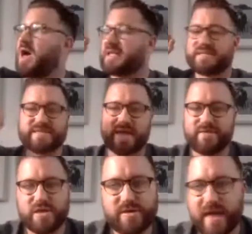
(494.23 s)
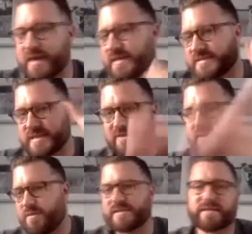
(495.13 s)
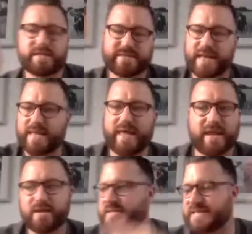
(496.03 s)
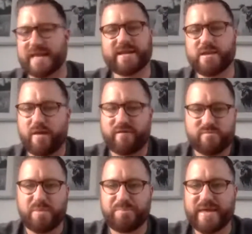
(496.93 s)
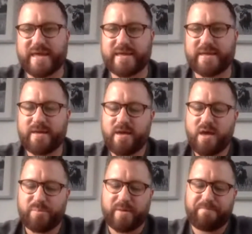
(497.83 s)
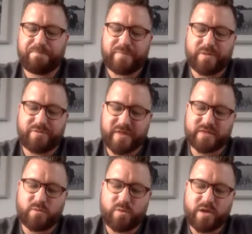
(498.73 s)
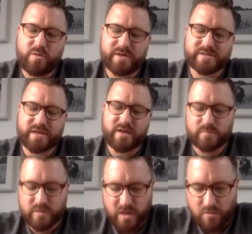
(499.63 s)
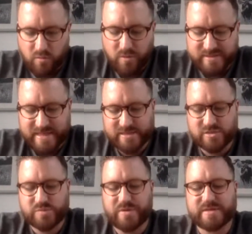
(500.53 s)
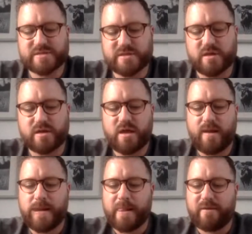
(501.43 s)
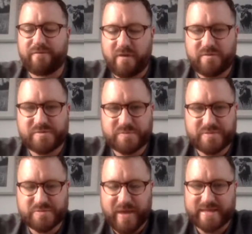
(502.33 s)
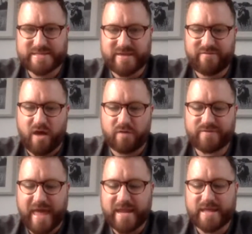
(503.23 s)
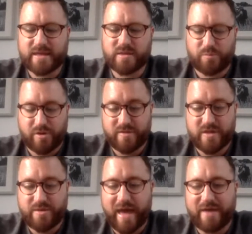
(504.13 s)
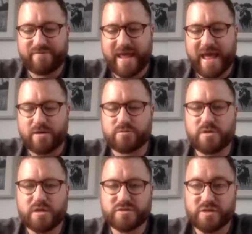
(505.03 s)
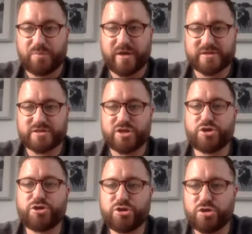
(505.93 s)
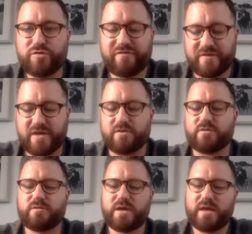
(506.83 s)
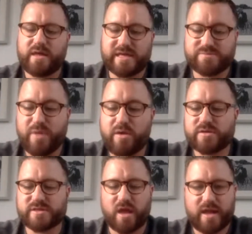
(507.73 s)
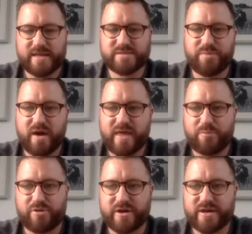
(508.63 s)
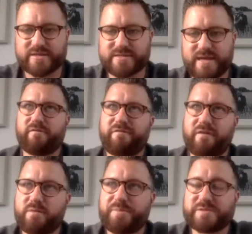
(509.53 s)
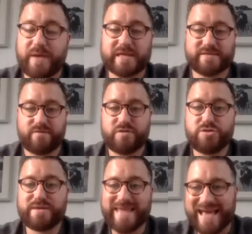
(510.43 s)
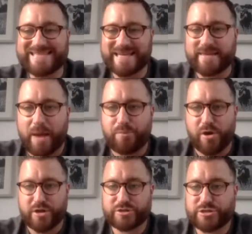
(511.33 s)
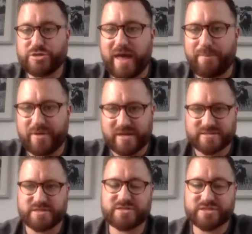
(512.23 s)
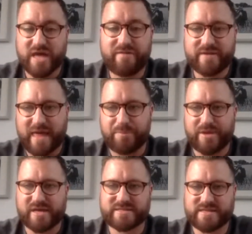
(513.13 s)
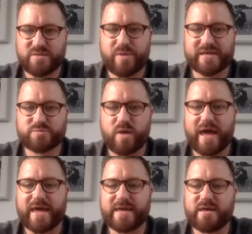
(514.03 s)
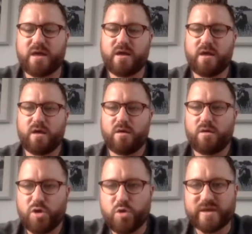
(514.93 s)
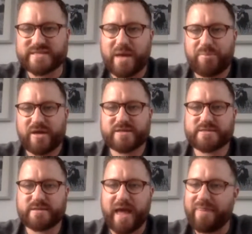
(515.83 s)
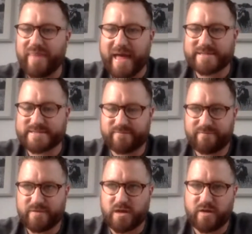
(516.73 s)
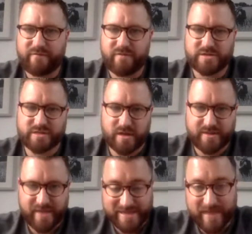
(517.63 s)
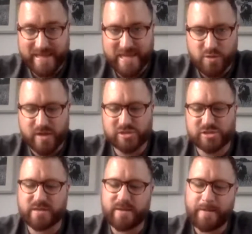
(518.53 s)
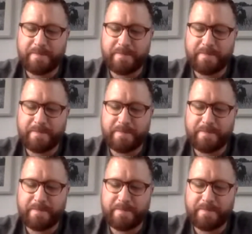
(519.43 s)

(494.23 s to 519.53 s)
send the UK, I can send the US, I can send in Canada, I can send India, wherever it might be. But the thing that we always kind of, you know, always say to entrepreneurs is, look, from the perspective of getting the product that you have now to the person who you feel is most likely to buy that product, from the perspective of you getting that product to that person, serving that person the best way, who is that person? And that's kind of for us, kind of that key question.